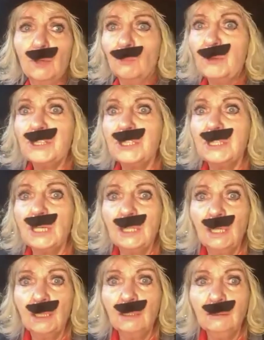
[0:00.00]
with
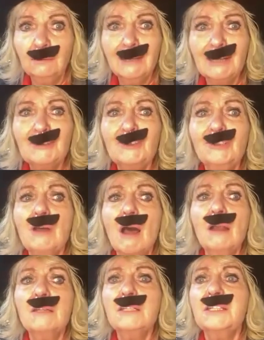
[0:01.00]
singing and
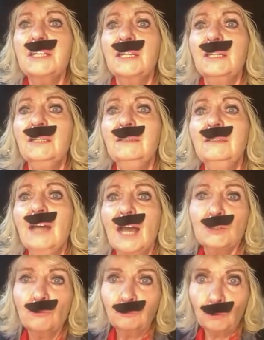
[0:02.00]
dancing
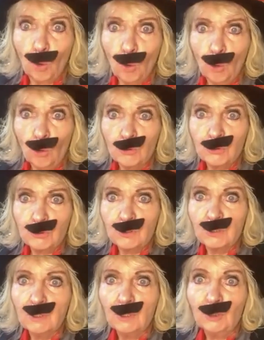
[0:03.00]
and, of
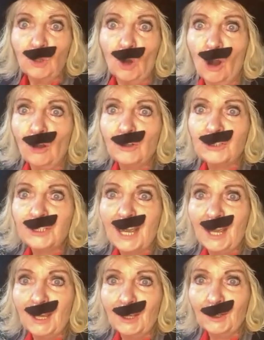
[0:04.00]
course,
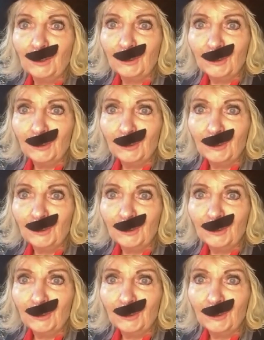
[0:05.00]
cocktails.